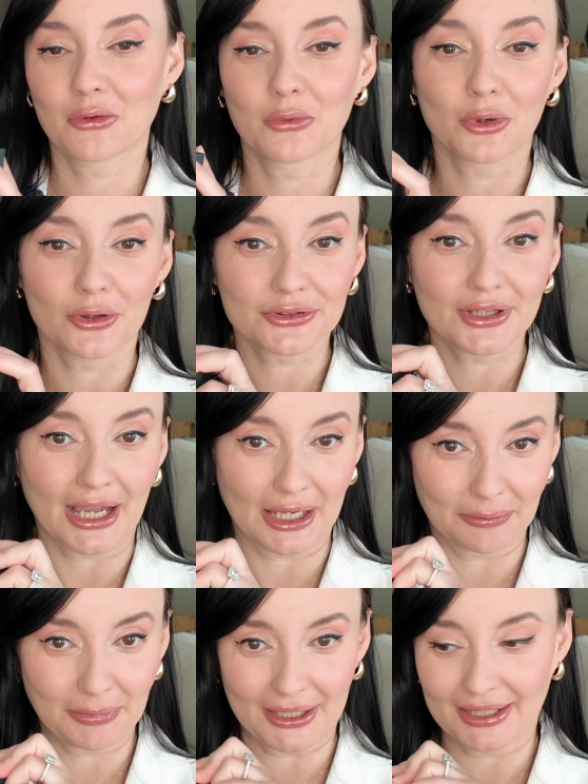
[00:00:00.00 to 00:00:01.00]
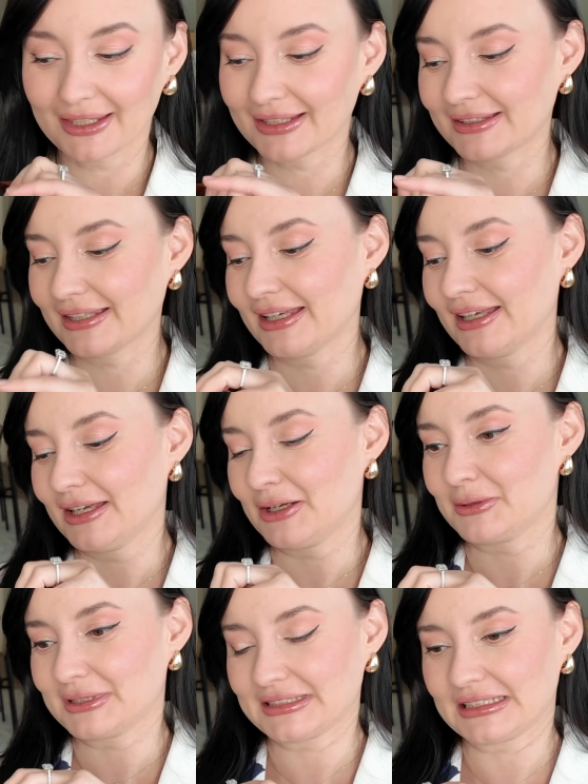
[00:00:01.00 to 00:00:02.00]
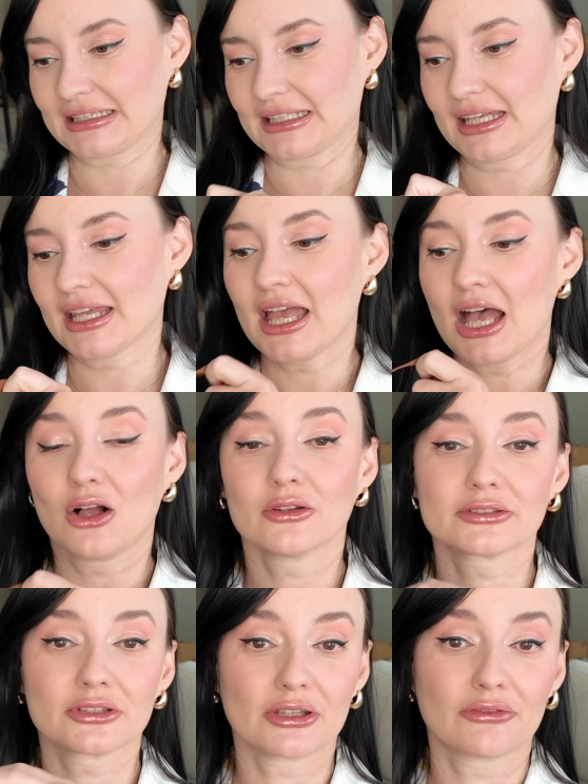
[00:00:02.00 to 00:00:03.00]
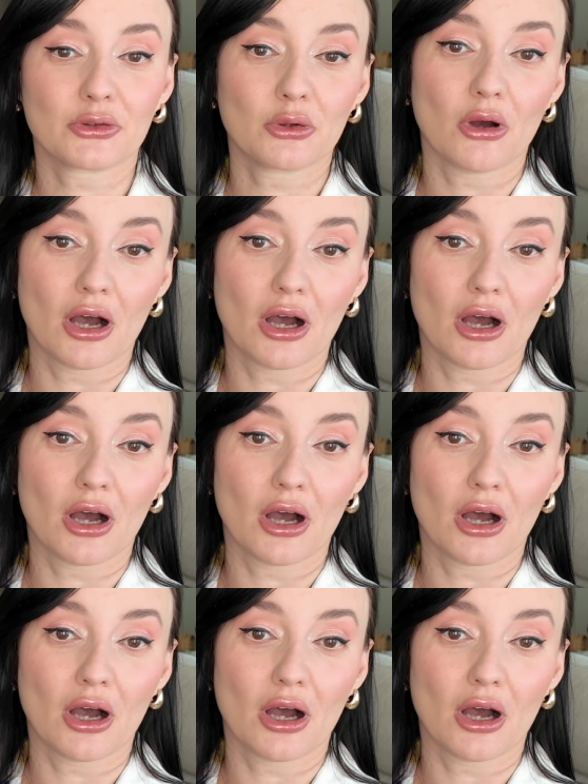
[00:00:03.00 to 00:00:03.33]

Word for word: what I picked recently. Also, if you